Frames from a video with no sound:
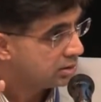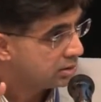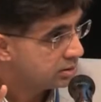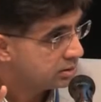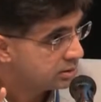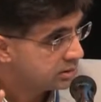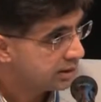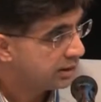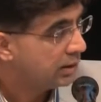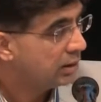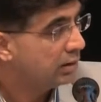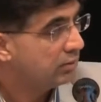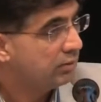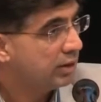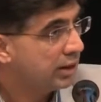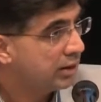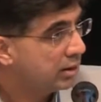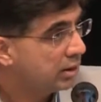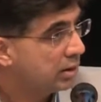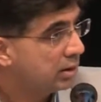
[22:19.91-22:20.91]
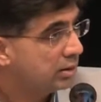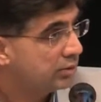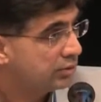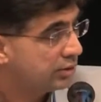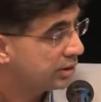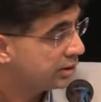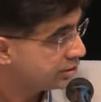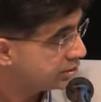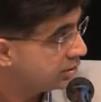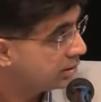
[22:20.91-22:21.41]
single vendor
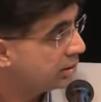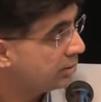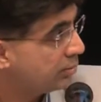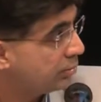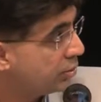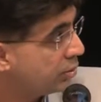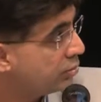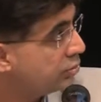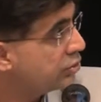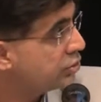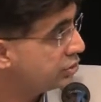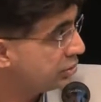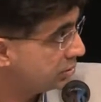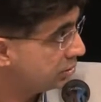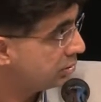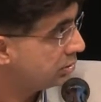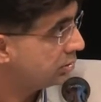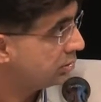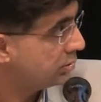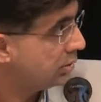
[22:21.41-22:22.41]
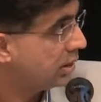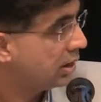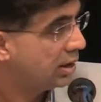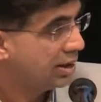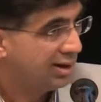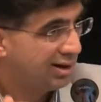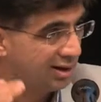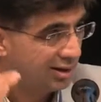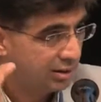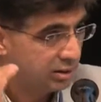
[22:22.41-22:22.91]
traditional approach,
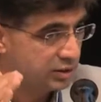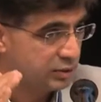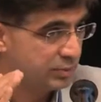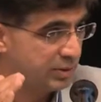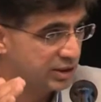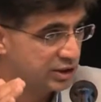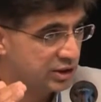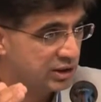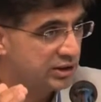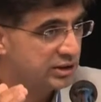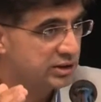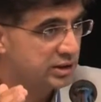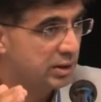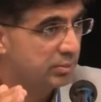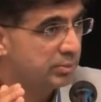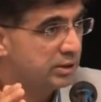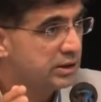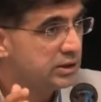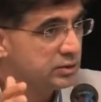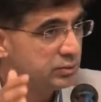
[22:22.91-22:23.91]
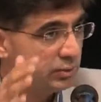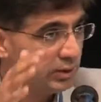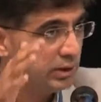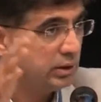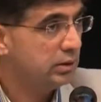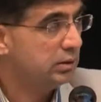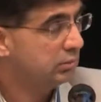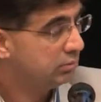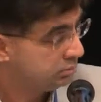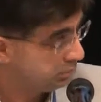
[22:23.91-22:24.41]
specialist companies,
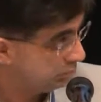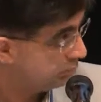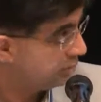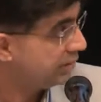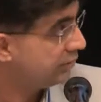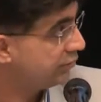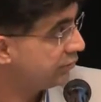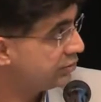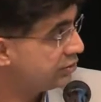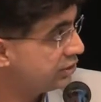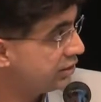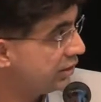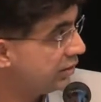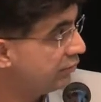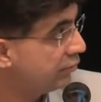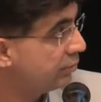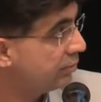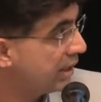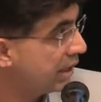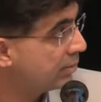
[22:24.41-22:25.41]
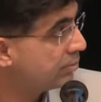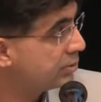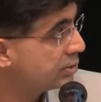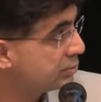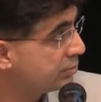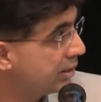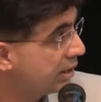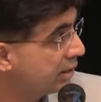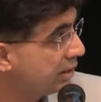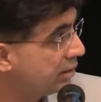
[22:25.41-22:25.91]
we differentiate from that
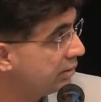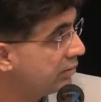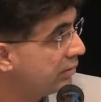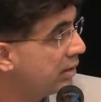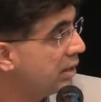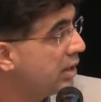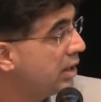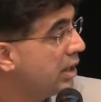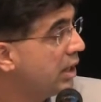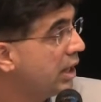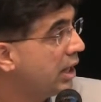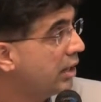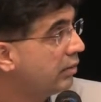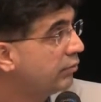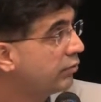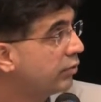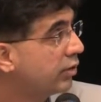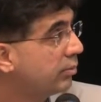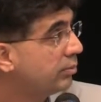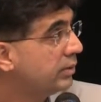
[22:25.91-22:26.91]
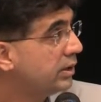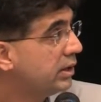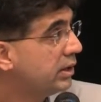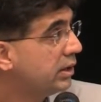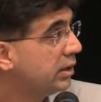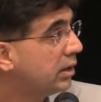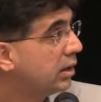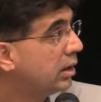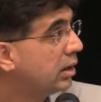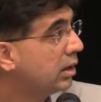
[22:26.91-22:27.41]
perspective, and from
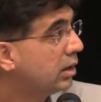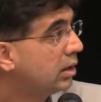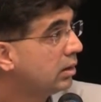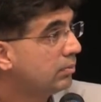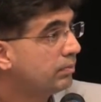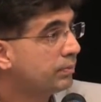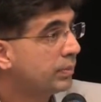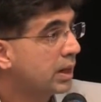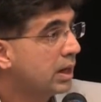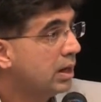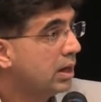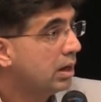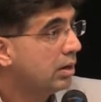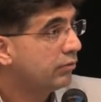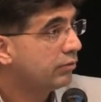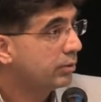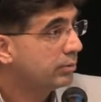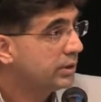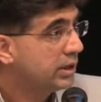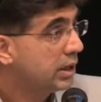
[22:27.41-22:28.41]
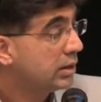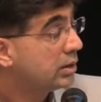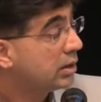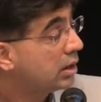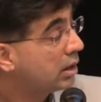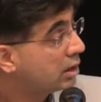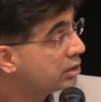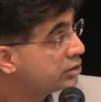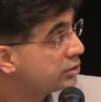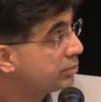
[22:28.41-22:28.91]
the other
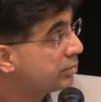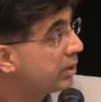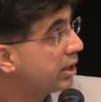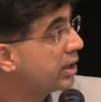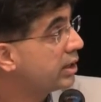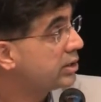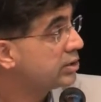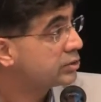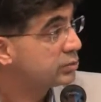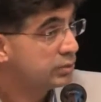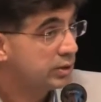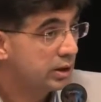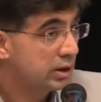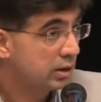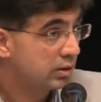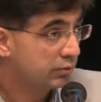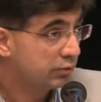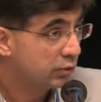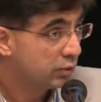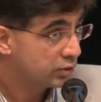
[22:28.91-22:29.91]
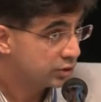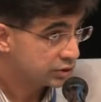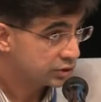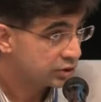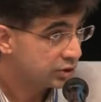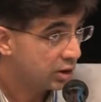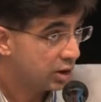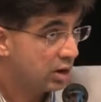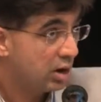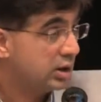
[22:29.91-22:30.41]
larger players, we are
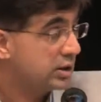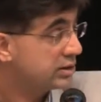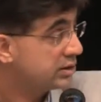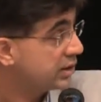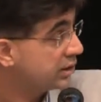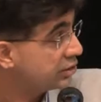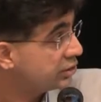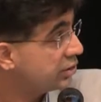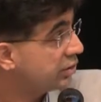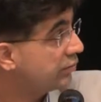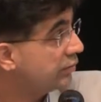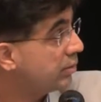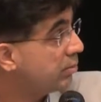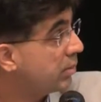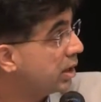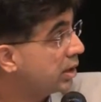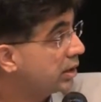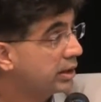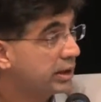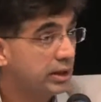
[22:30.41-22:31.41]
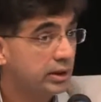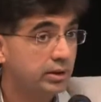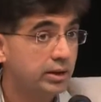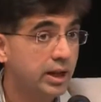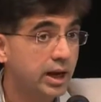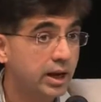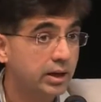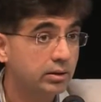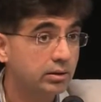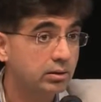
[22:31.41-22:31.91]
focused on a section of the market
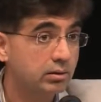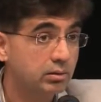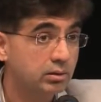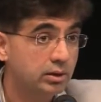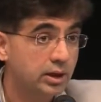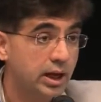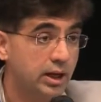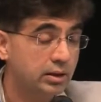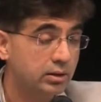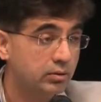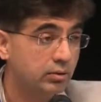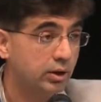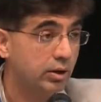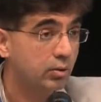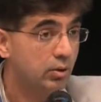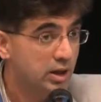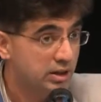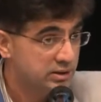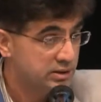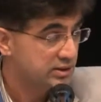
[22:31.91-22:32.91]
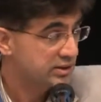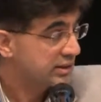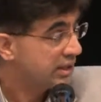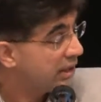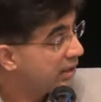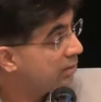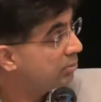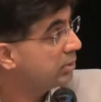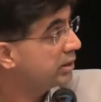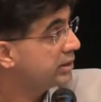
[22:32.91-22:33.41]
that requires a
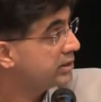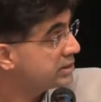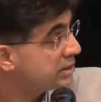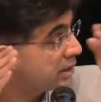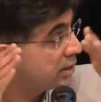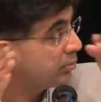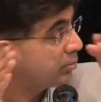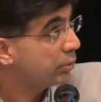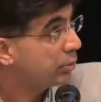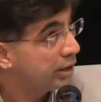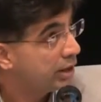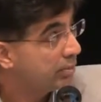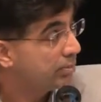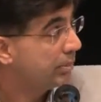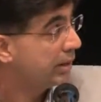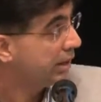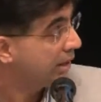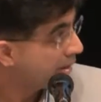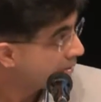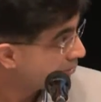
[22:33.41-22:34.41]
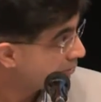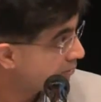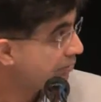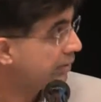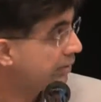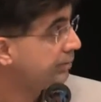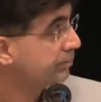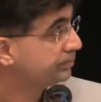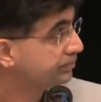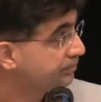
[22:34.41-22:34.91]
scalable design point up and down,
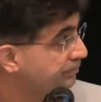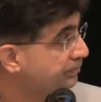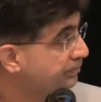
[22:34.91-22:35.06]
right?